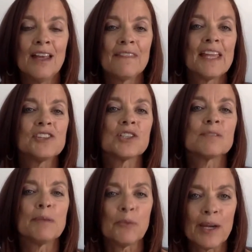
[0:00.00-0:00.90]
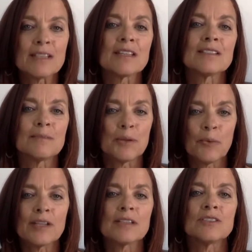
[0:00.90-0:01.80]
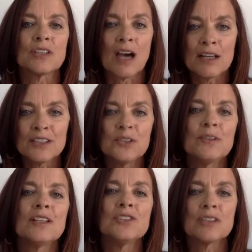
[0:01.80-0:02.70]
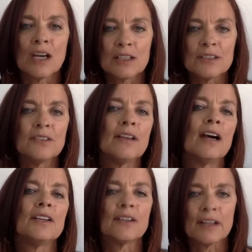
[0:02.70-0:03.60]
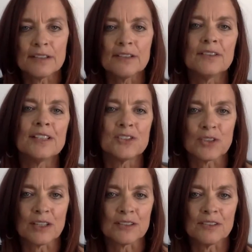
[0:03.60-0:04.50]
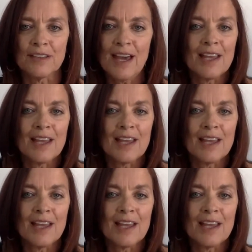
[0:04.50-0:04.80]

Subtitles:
that just berates us and berates us. You got to do this, you got to do that, you got to do this, you got to do that.